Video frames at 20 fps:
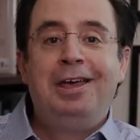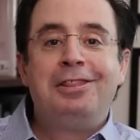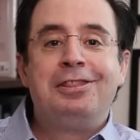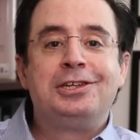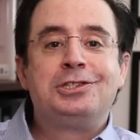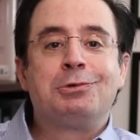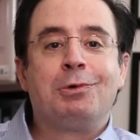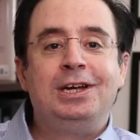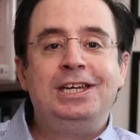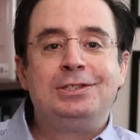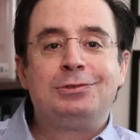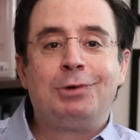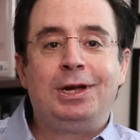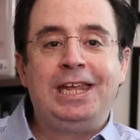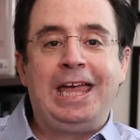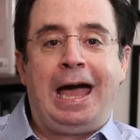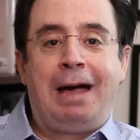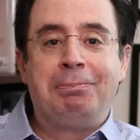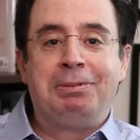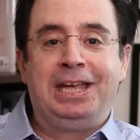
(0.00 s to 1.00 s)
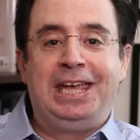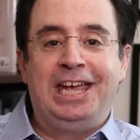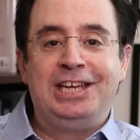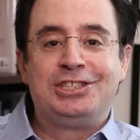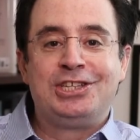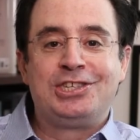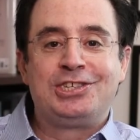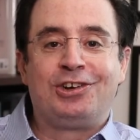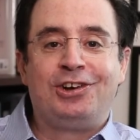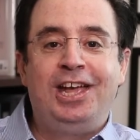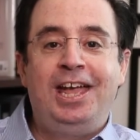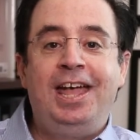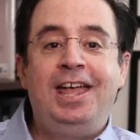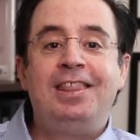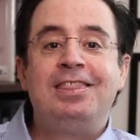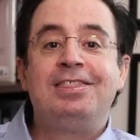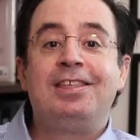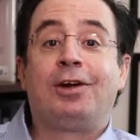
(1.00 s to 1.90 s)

The 2020 applications are in,